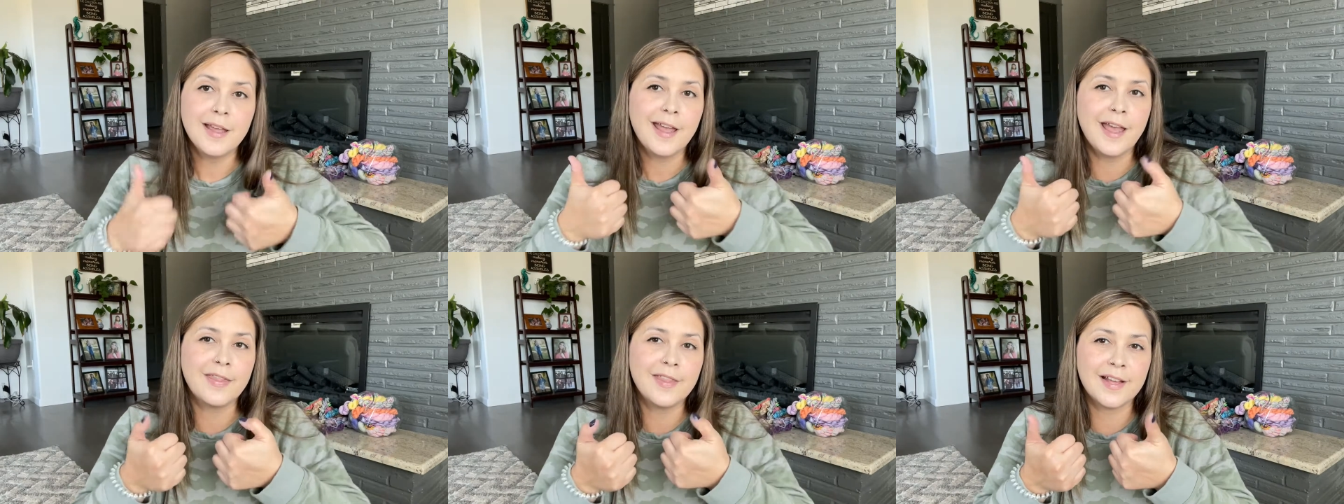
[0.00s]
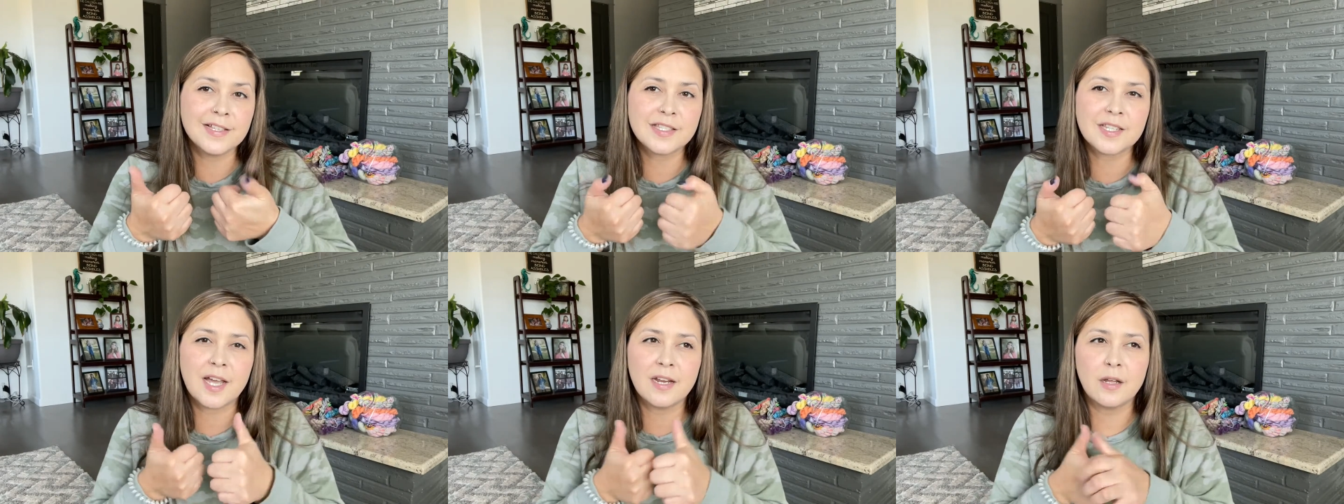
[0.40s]
And
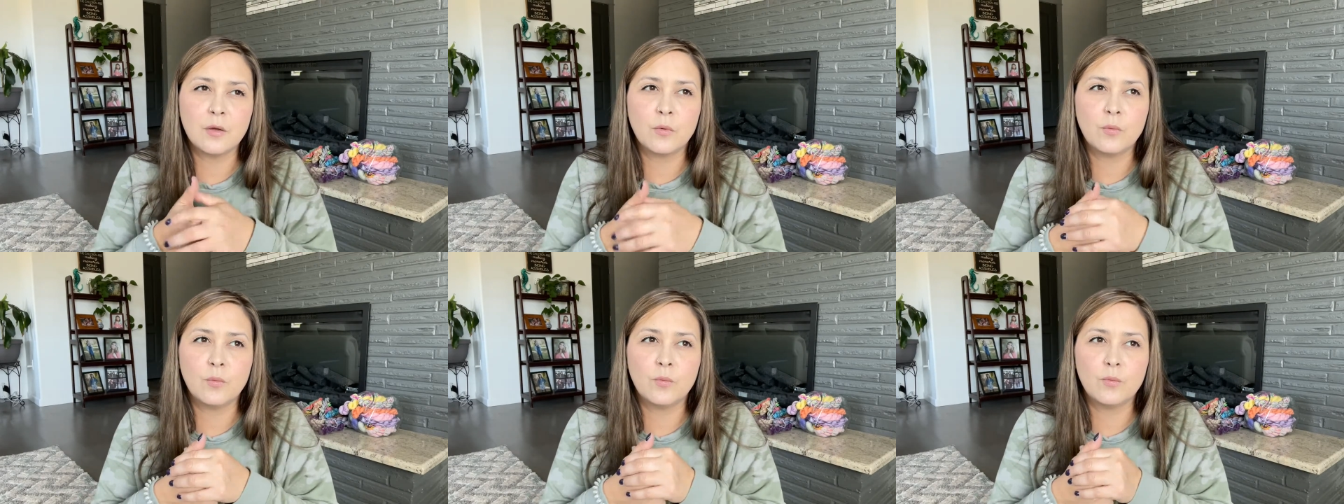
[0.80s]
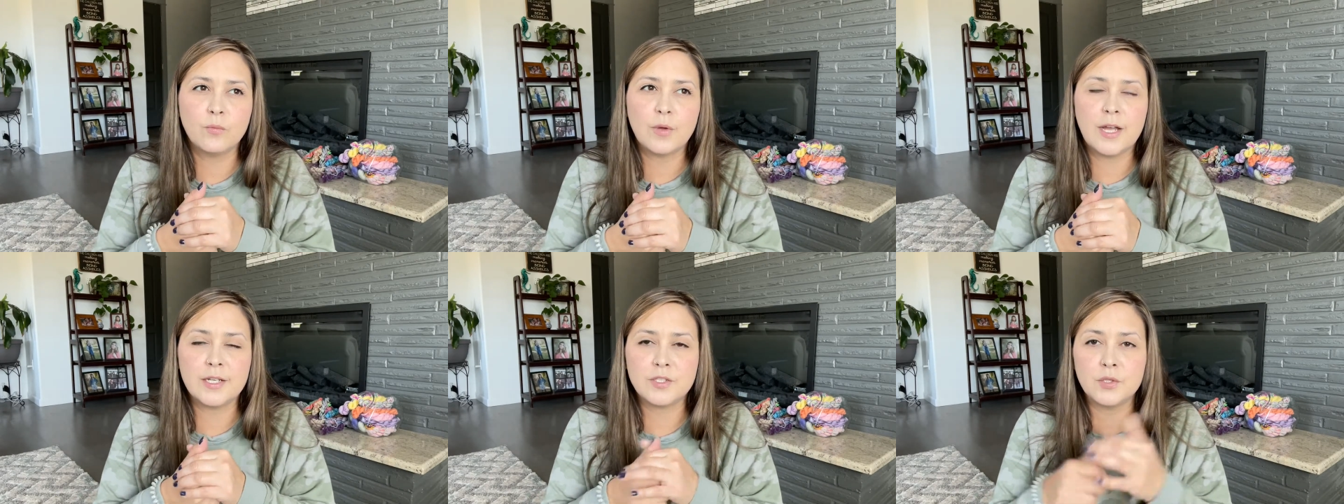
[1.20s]
that's kind of,
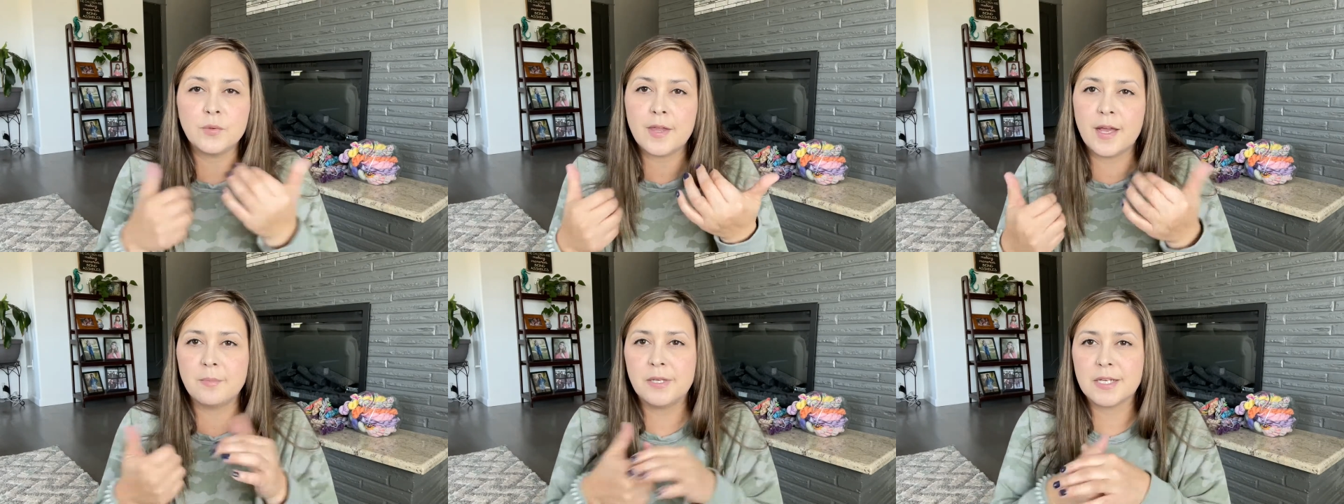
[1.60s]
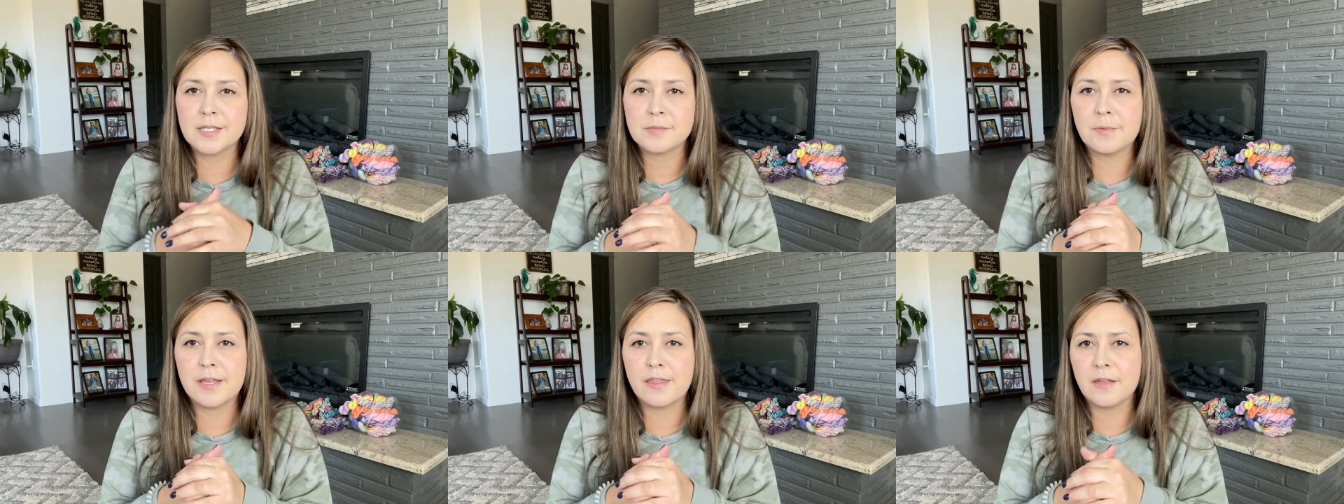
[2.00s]
I do that
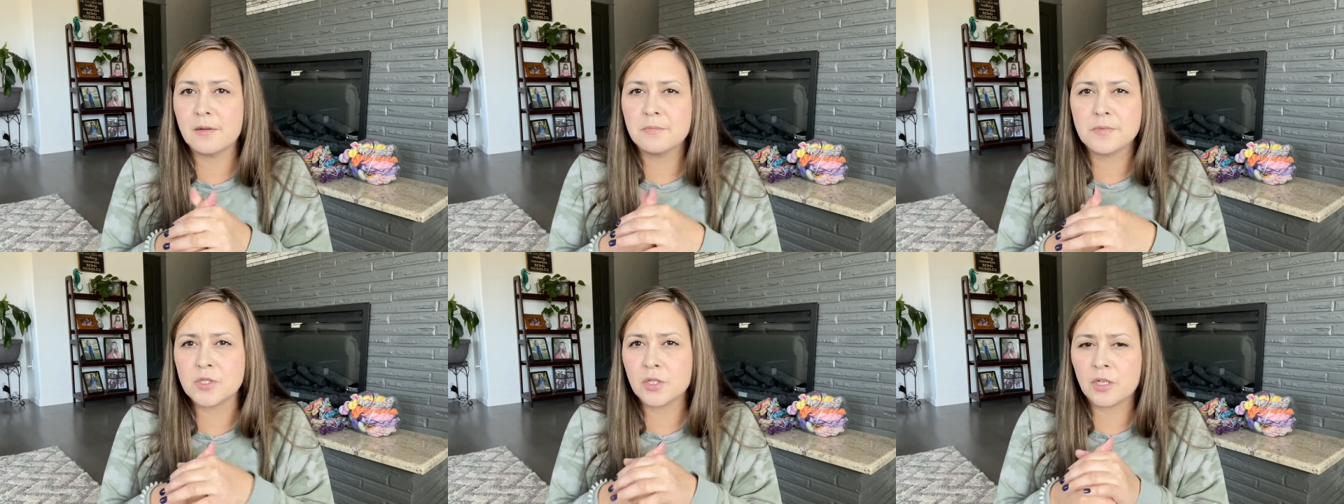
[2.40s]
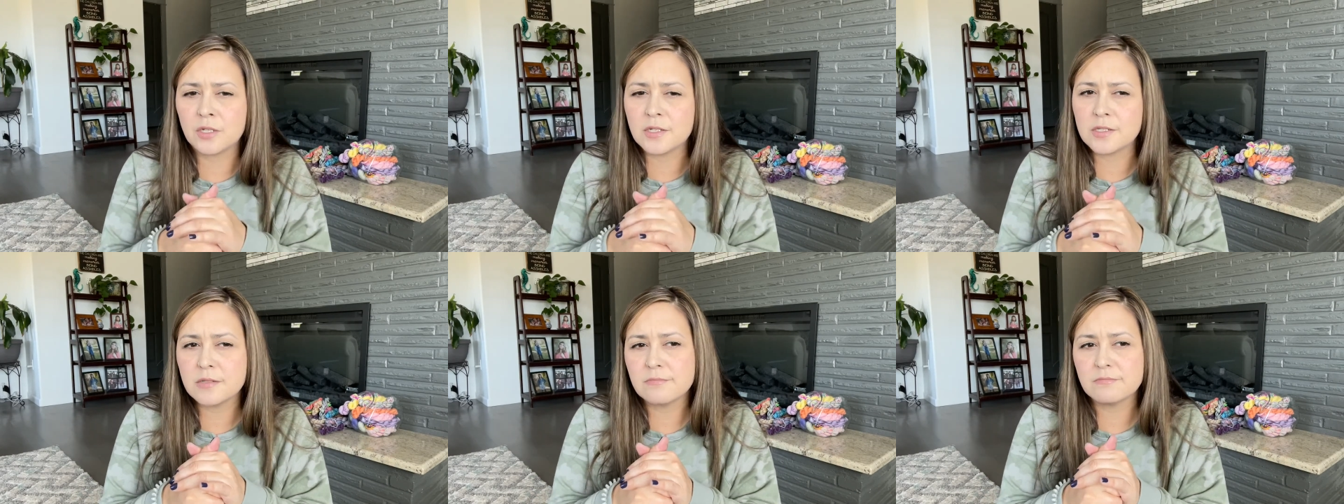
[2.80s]
because my thumbs
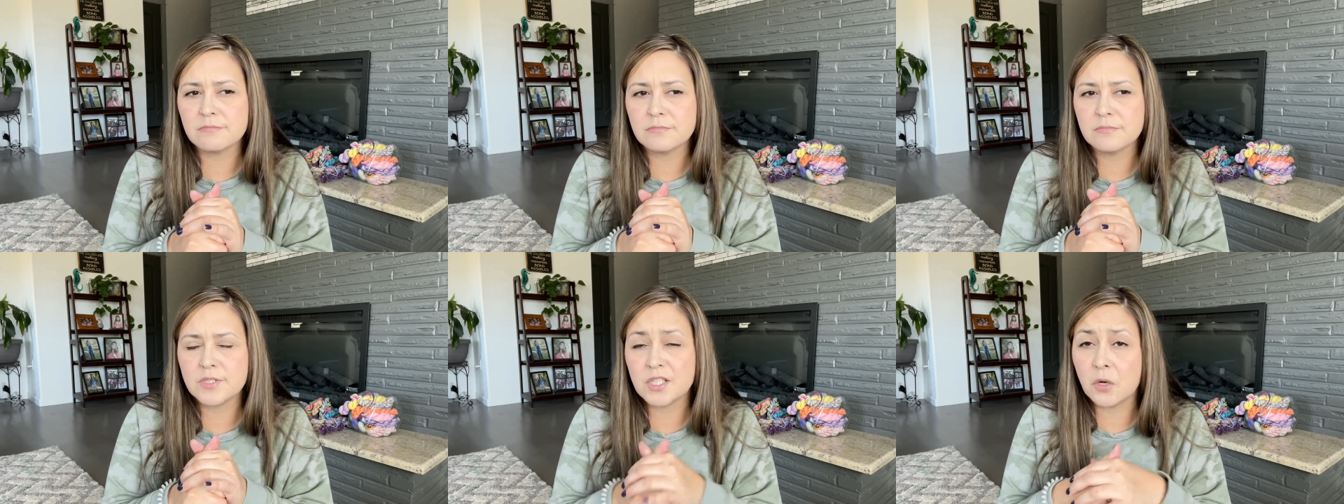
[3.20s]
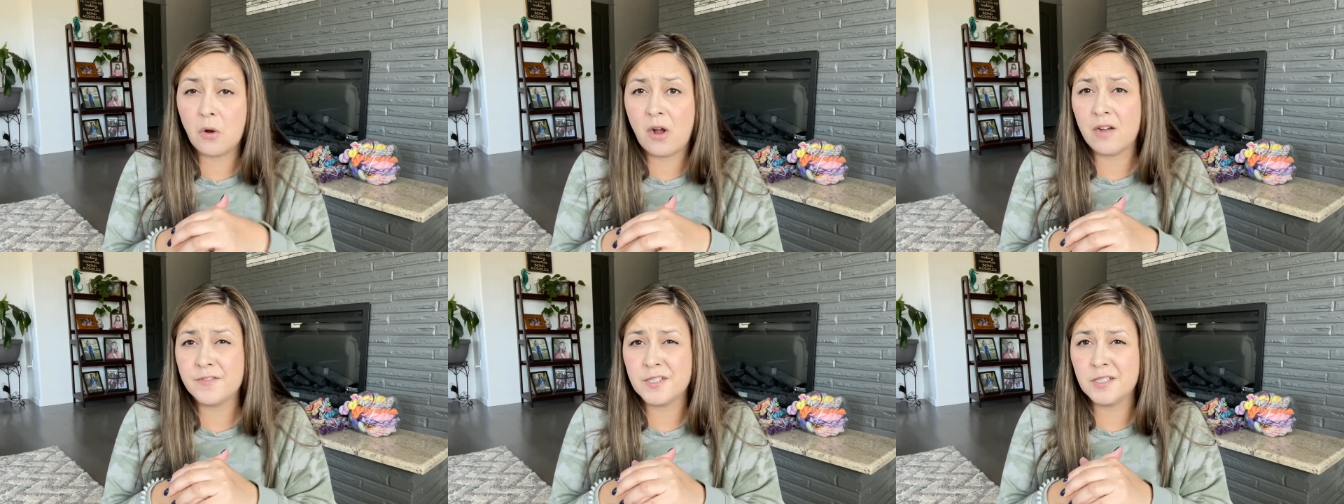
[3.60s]
hurt so
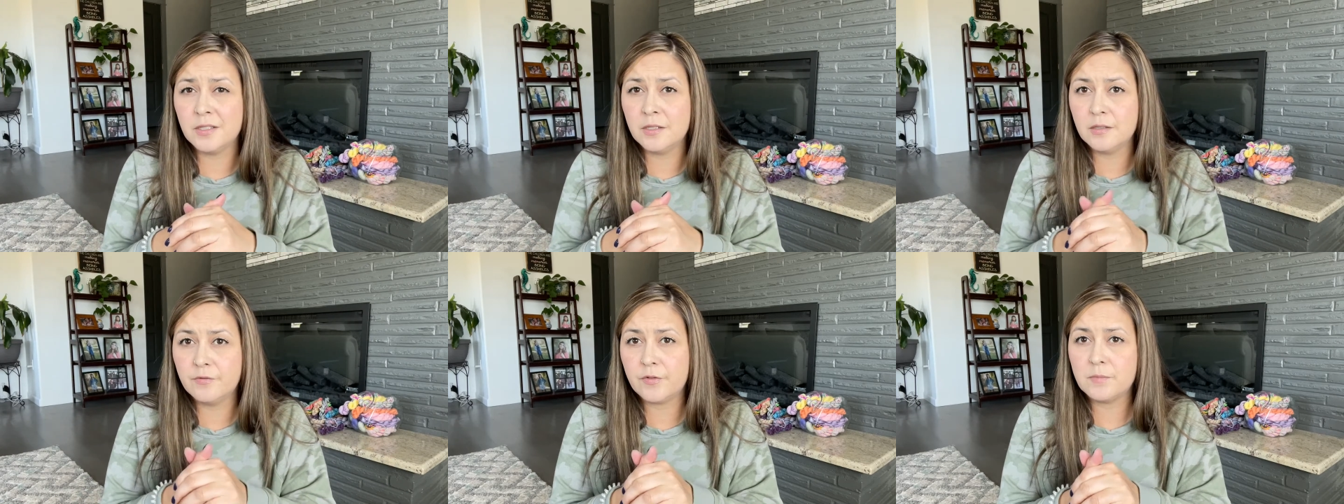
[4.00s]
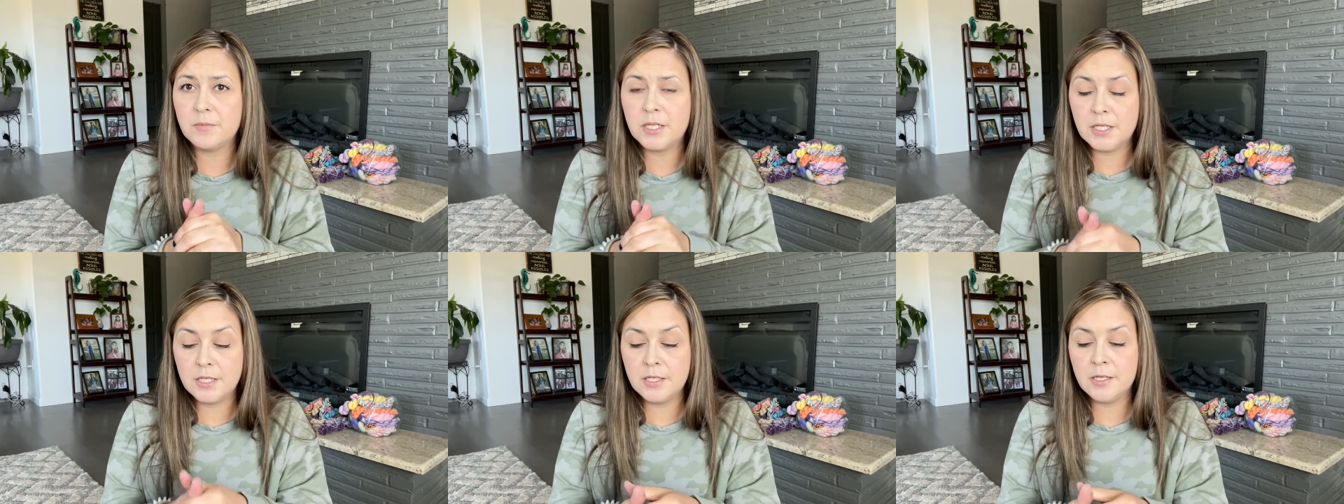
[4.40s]
often from
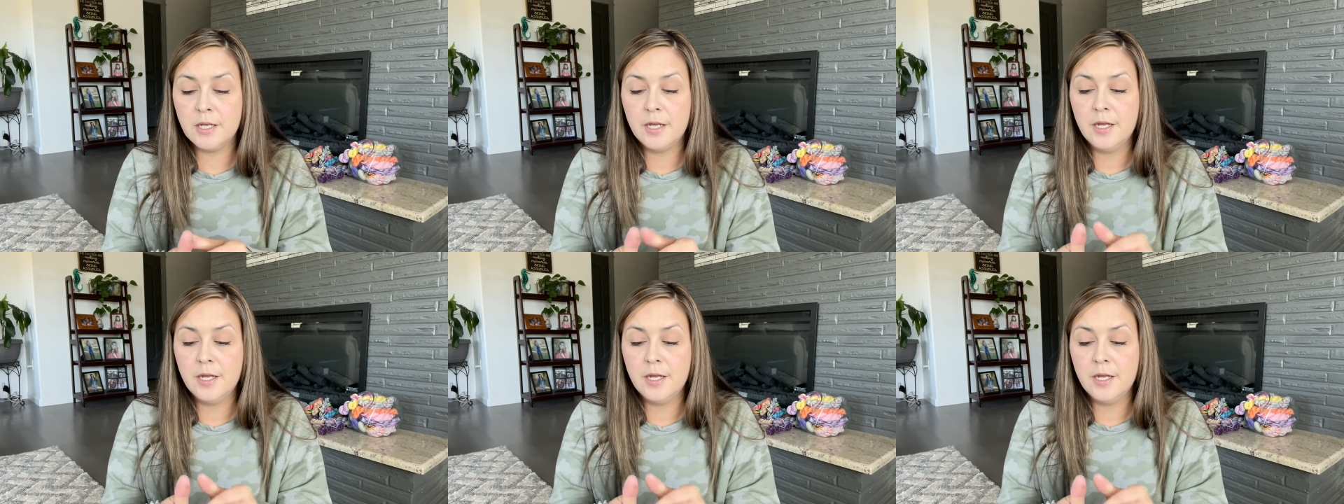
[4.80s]
knitting.